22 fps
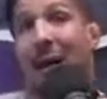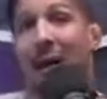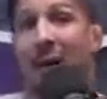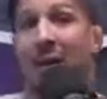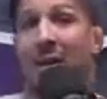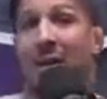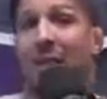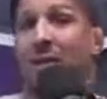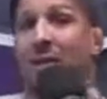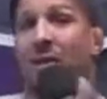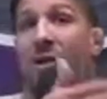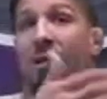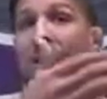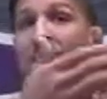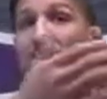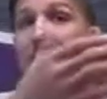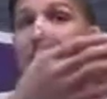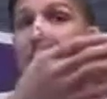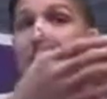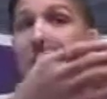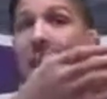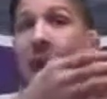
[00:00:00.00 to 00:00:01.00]
I guess there's some
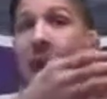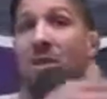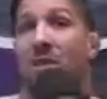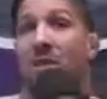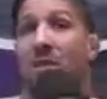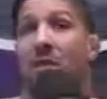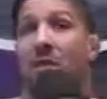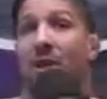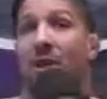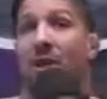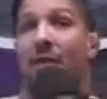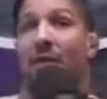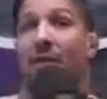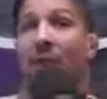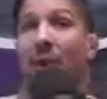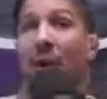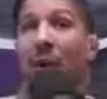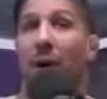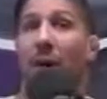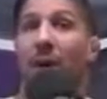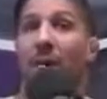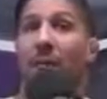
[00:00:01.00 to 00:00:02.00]
fun matchups there
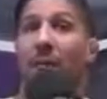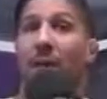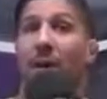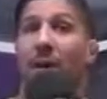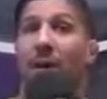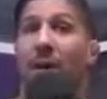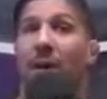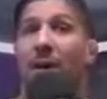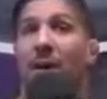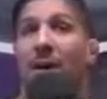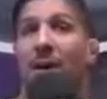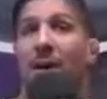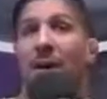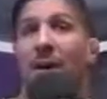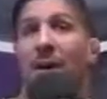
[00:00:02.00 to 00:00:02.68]
for him, but